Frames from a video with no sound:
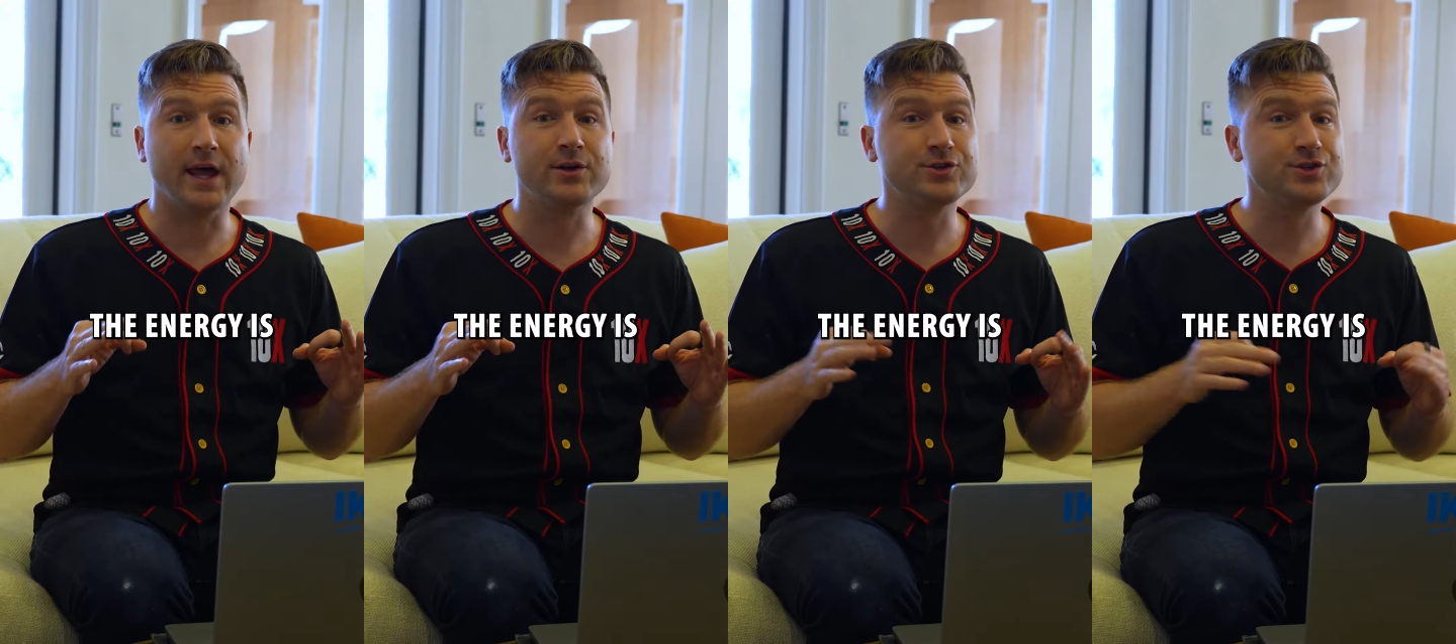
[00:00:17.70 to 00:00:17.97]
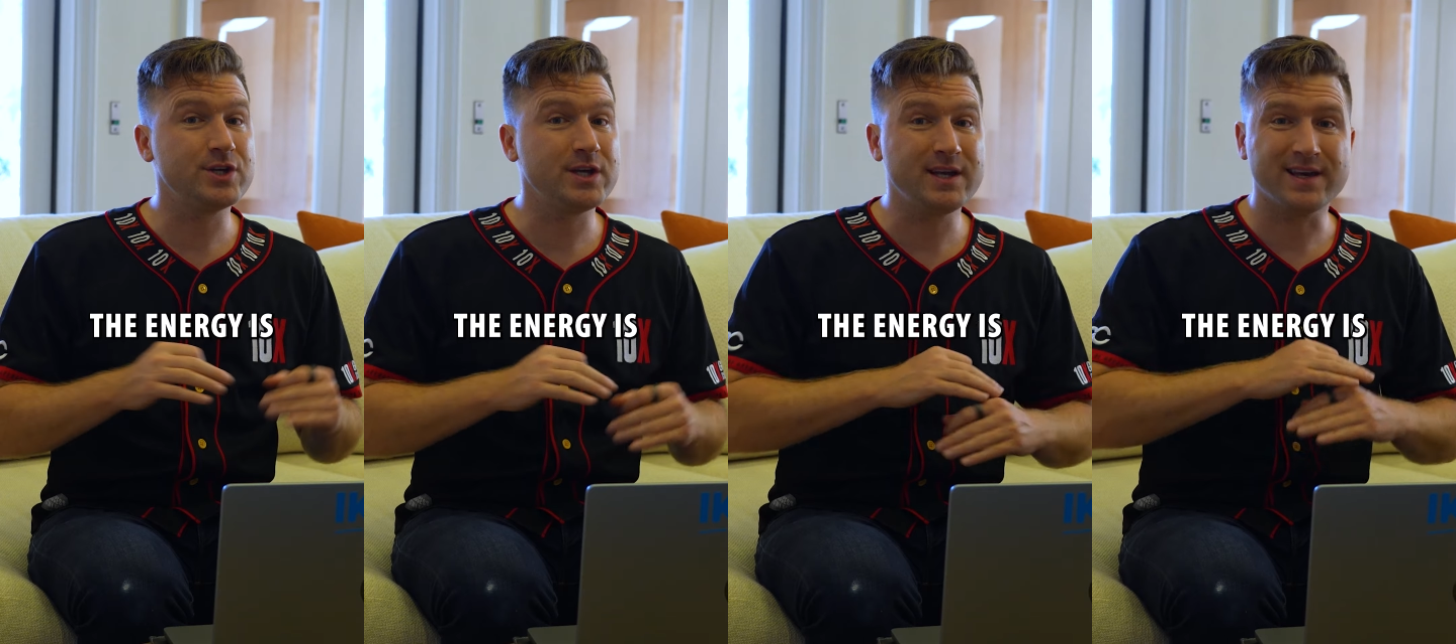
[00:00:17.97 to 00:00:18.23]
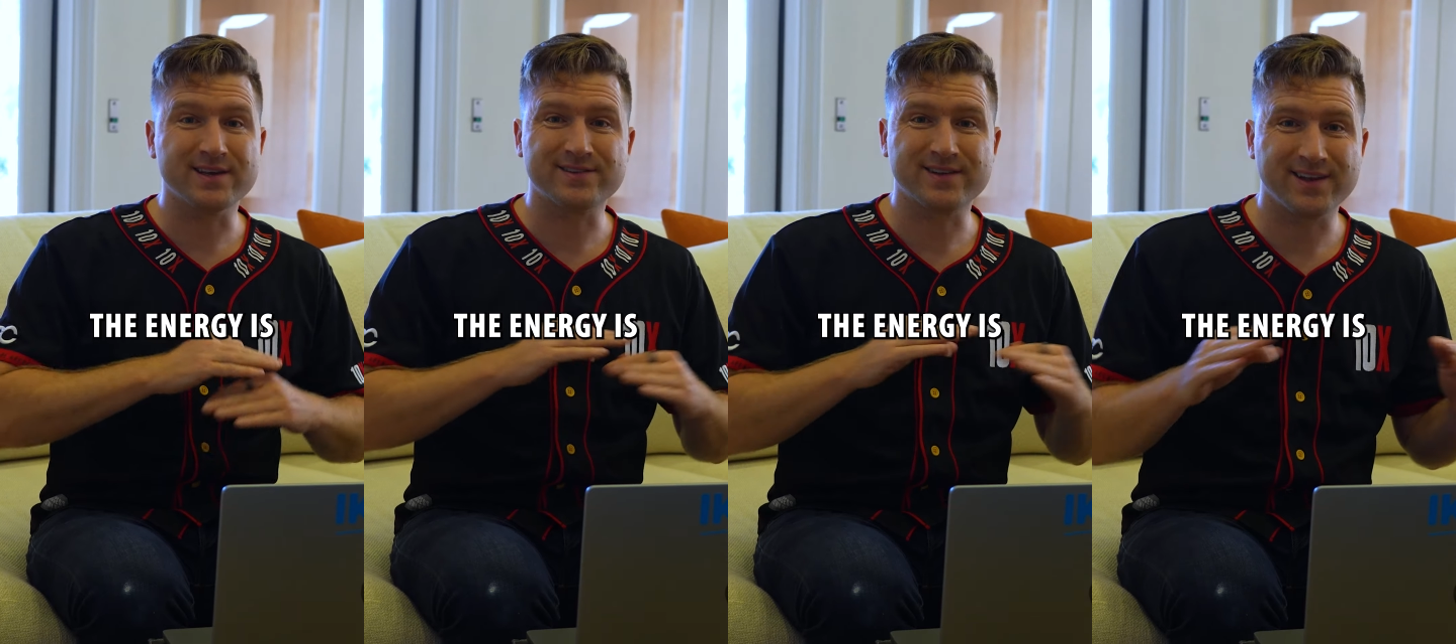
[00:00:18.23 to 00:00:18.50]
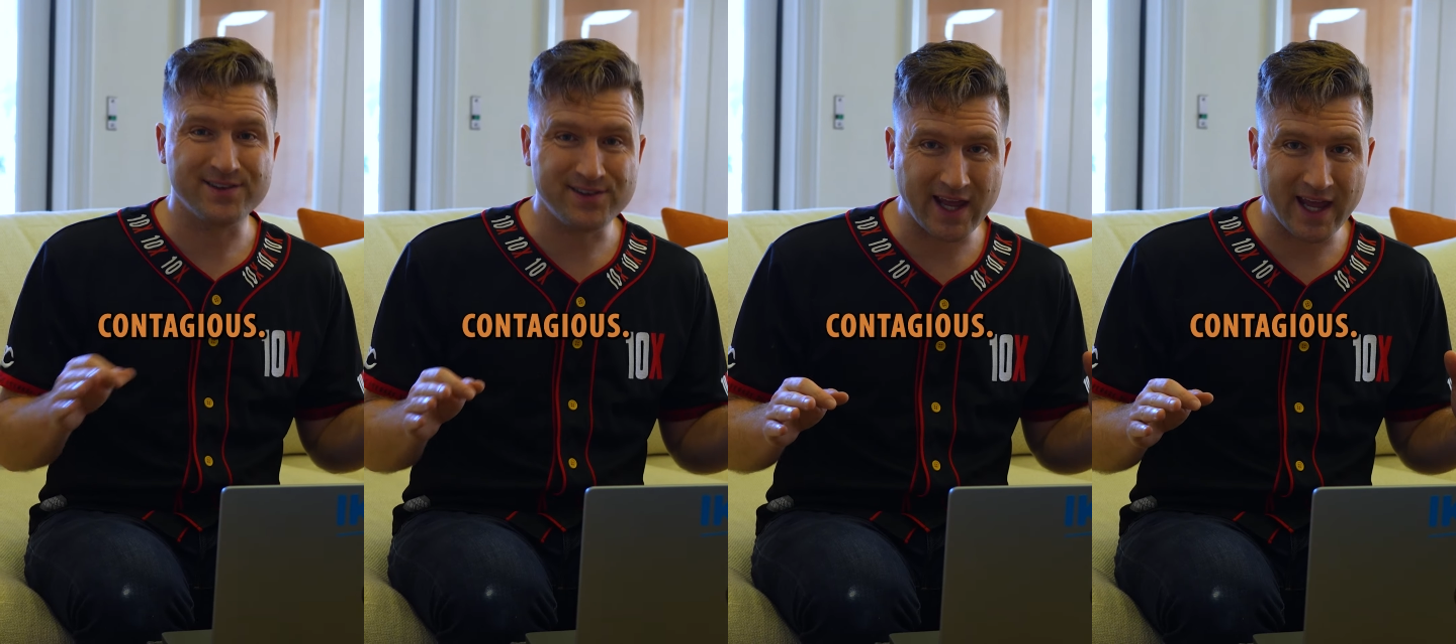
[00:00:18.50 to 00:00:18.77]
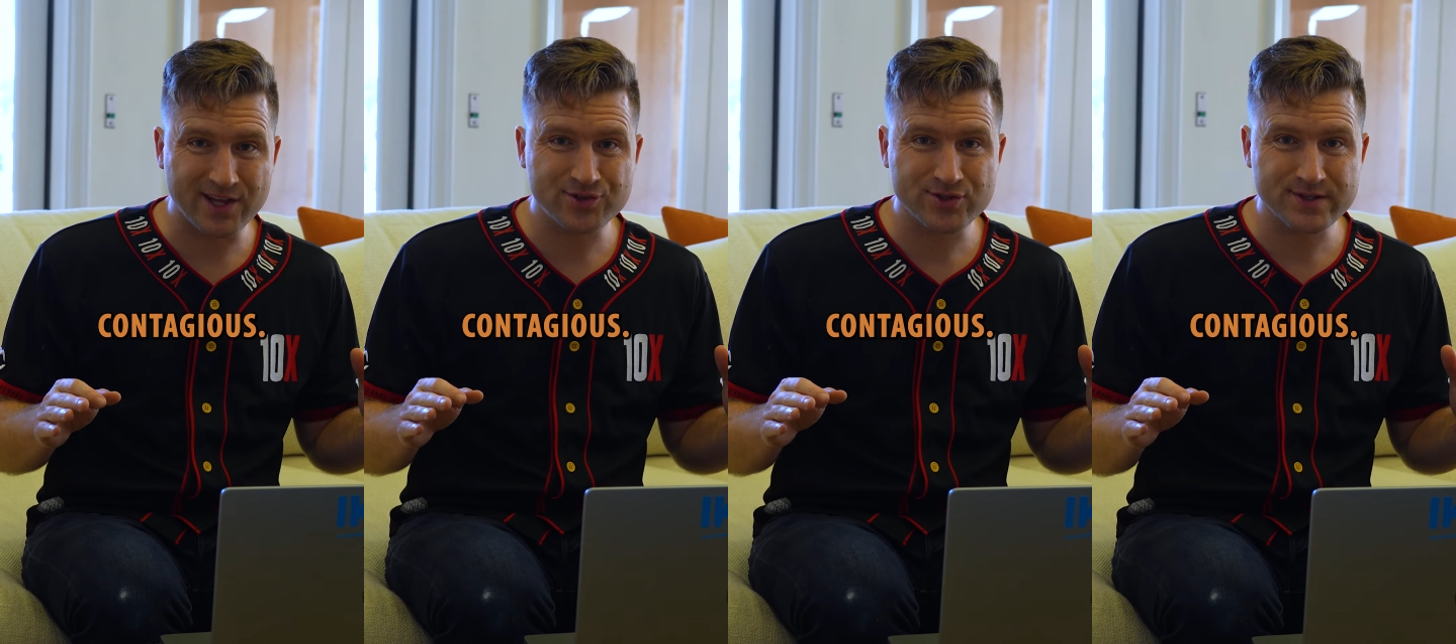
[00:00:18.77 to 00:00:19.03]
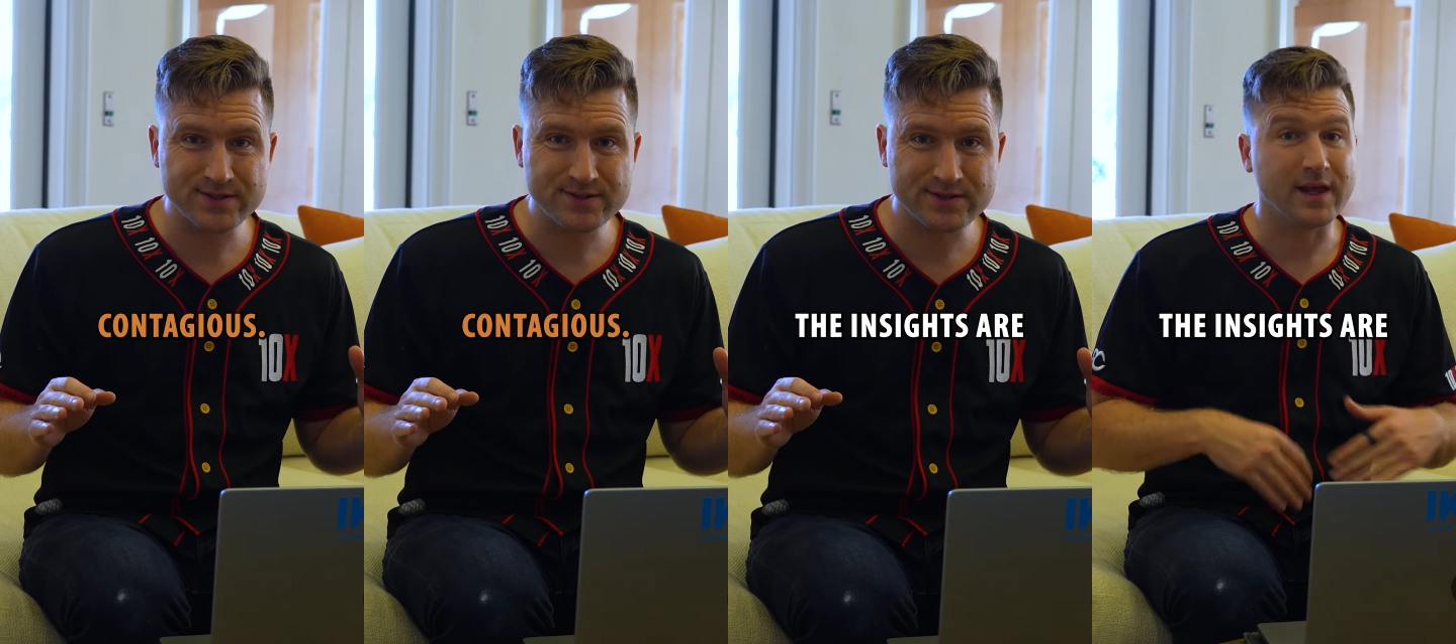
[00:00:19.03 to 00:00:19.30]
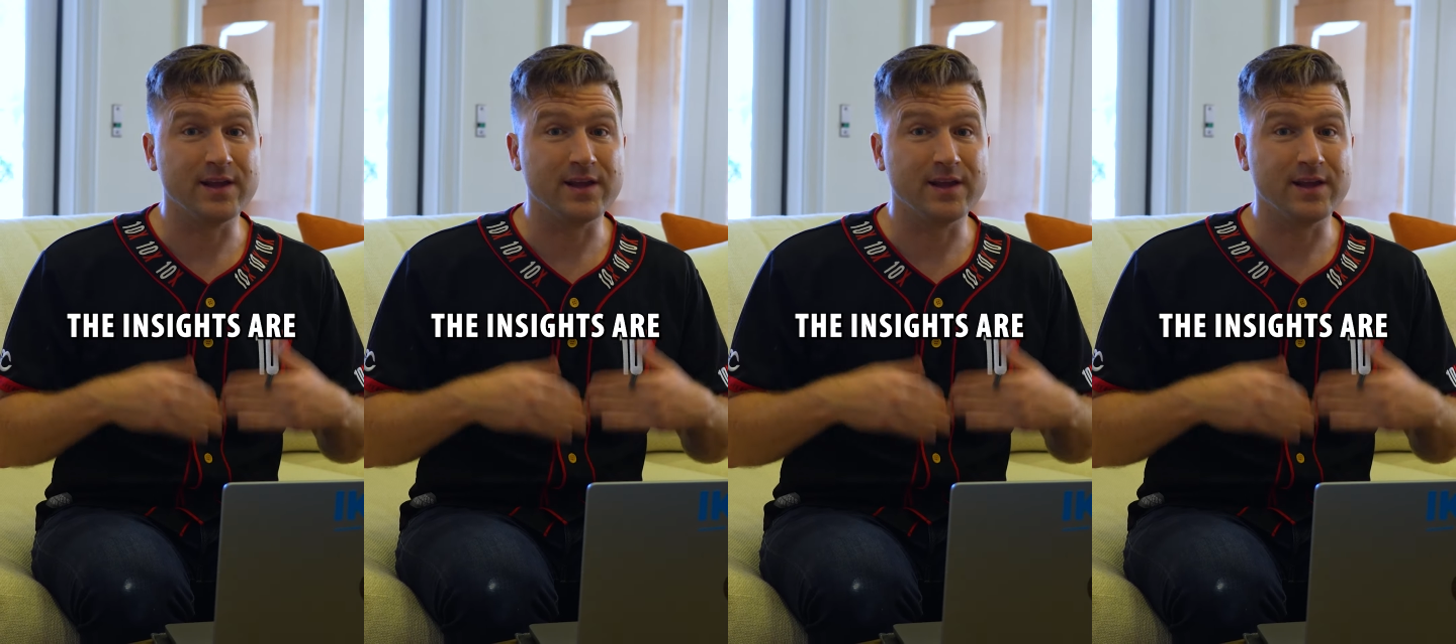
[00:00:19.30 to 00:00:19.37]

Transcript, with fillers: energy is contagious.